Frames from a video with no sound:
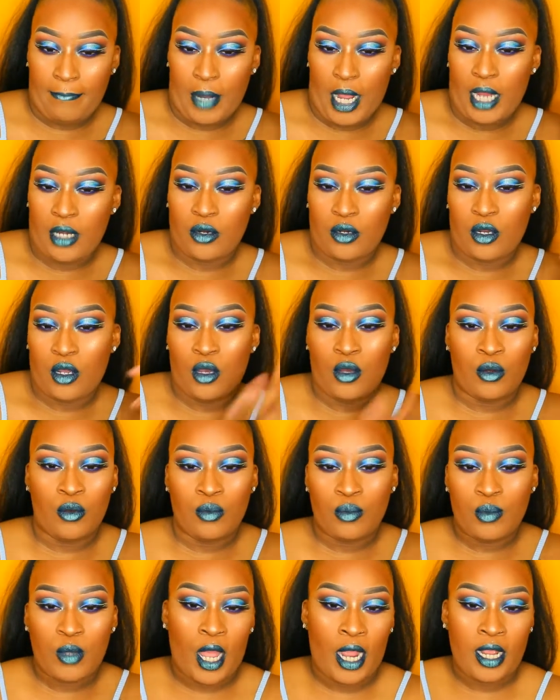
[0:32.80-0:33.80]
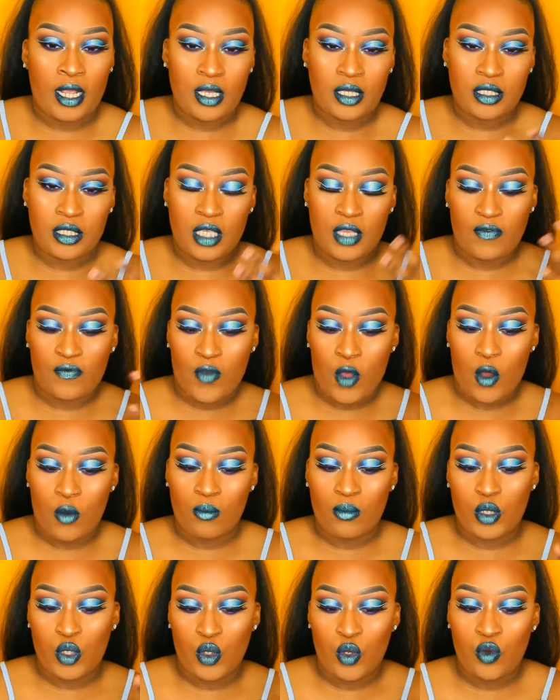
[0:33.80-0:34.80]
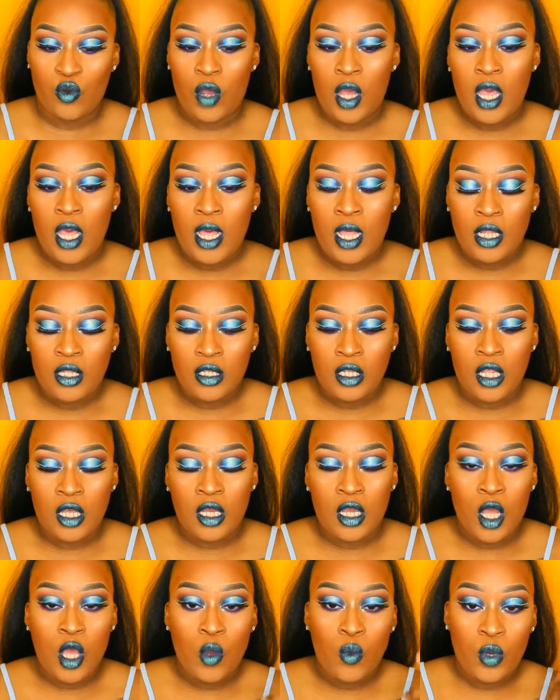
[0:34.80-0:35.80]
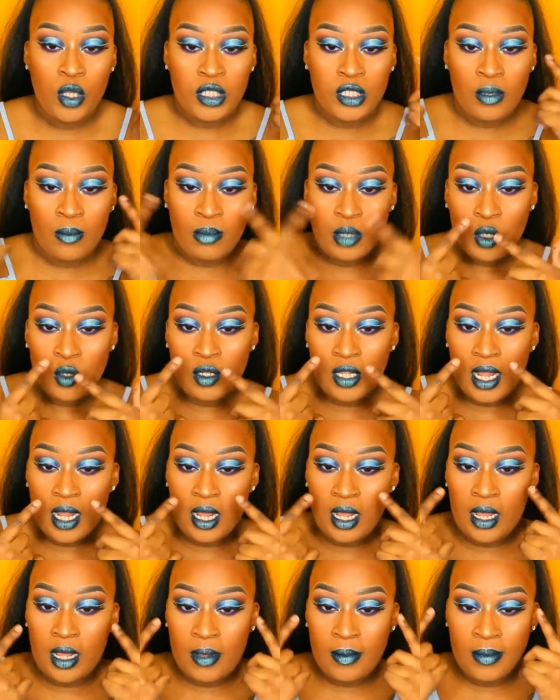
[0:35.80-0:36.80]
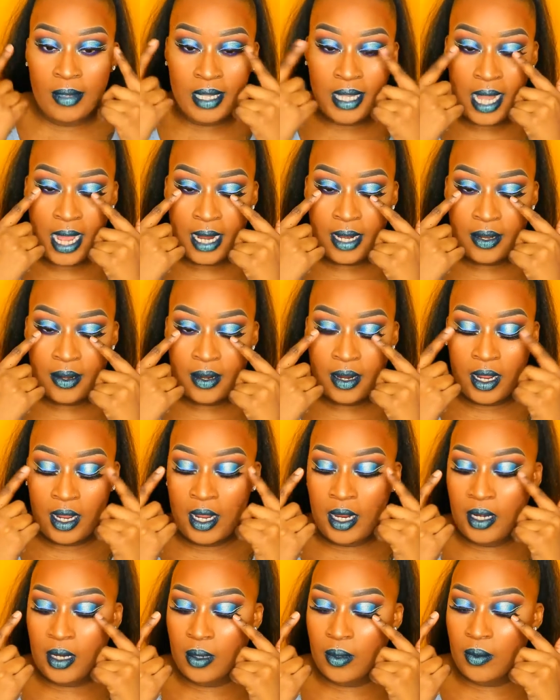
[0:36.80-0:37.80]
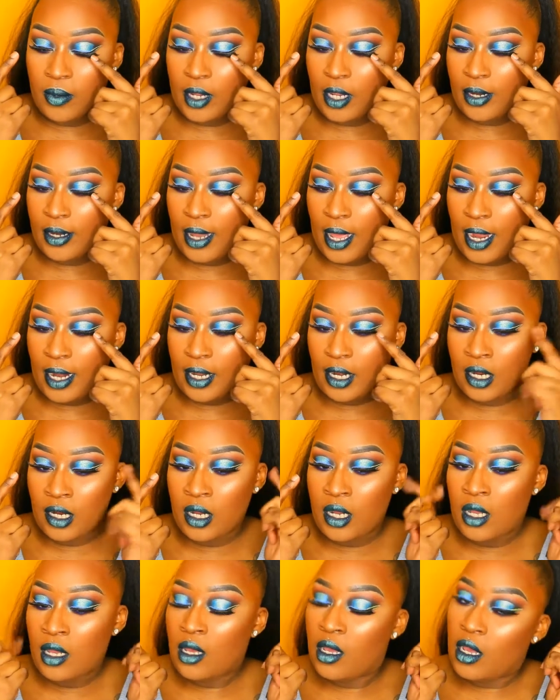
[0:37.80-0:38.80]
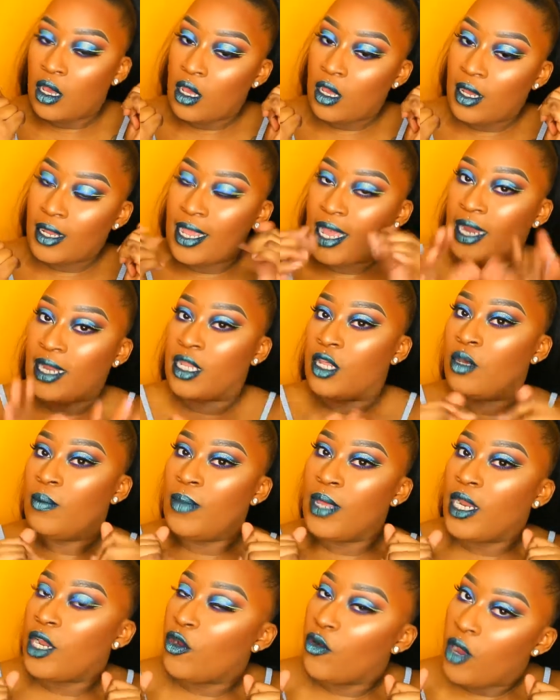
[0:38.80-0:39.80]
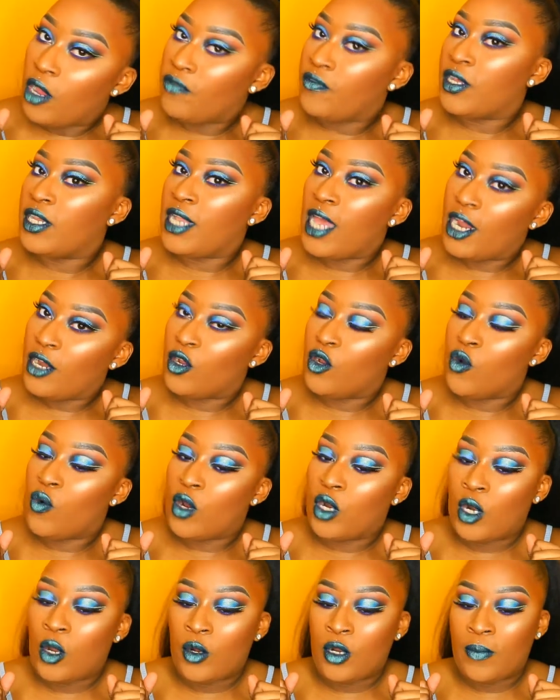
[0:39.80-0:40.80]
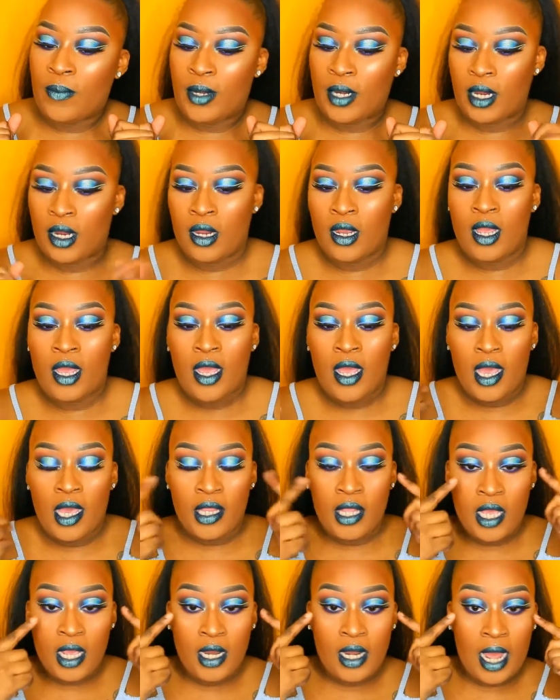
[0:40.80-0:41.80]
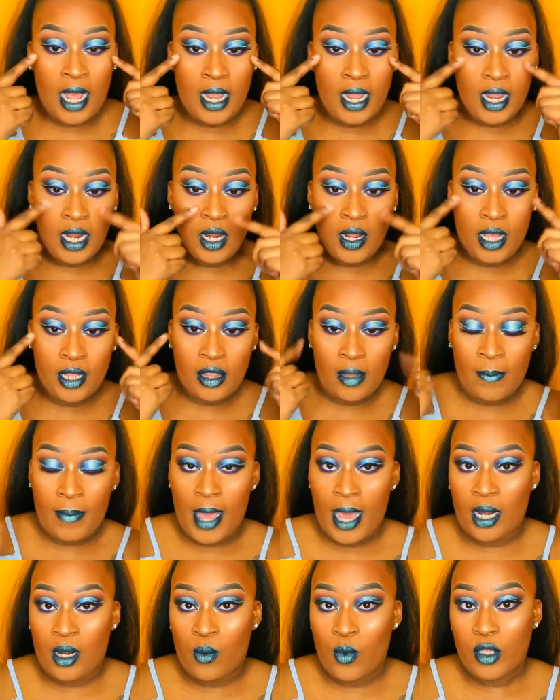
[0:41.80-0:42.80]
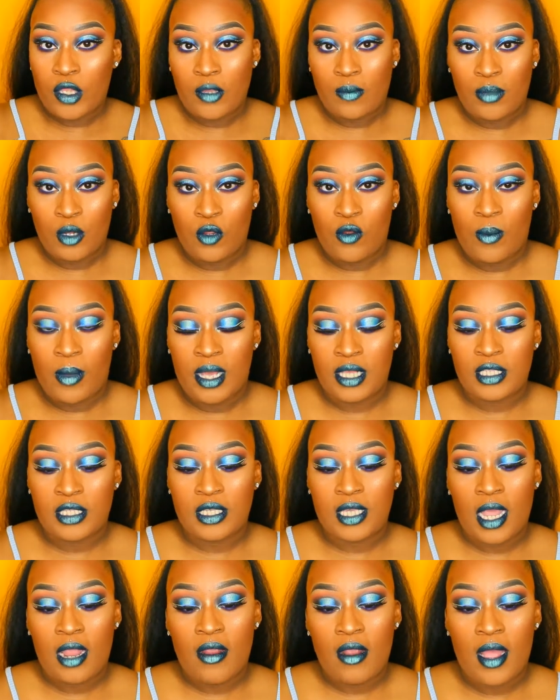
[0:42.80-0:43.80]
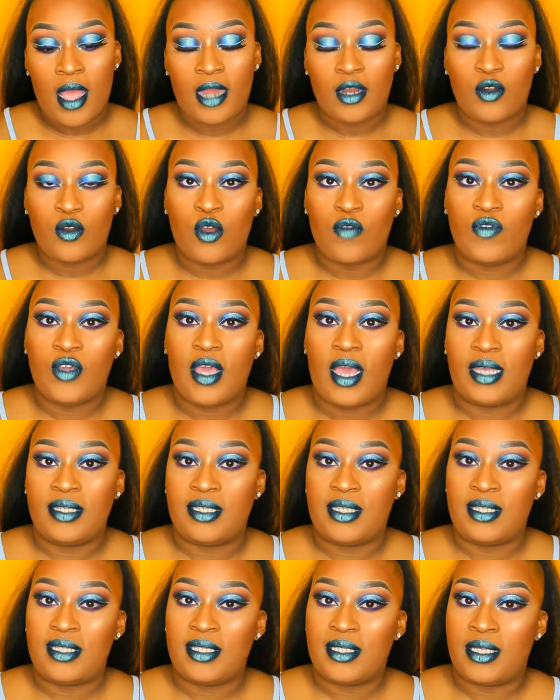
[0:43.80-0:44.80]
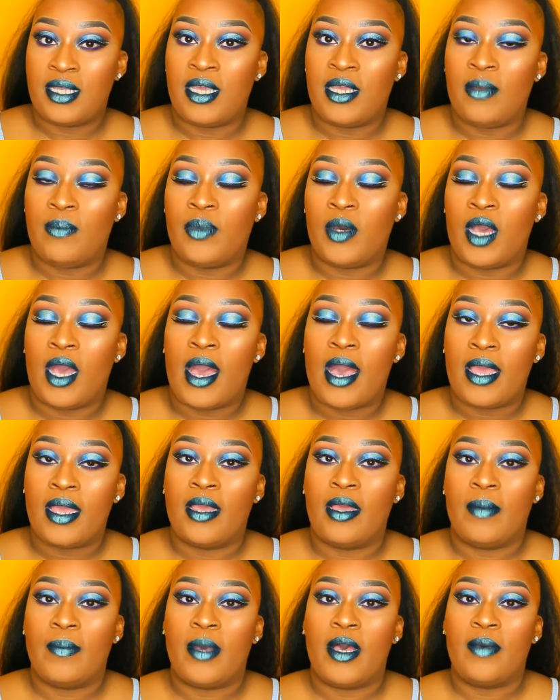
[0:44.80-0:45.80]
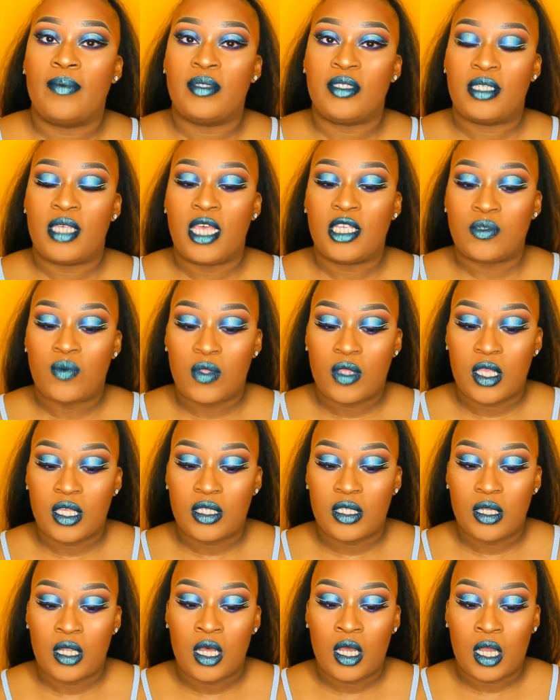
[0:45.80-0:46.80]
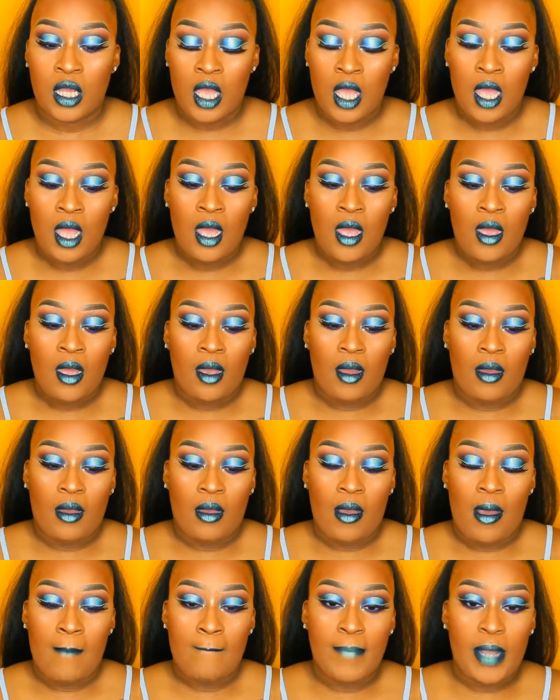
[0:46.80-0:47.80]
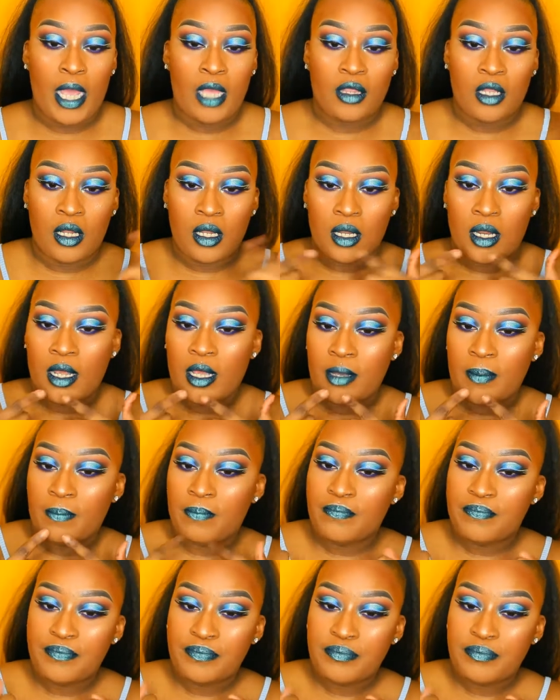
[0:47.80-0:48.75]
I don't know, like seafoam blue look with some blue liner and green liner. Got a little bit of graphic liner going on up in there. And then I hit it at the bottom with the blue mascara. I don't know if you guys can see, but I am obsessed with this look. And the lip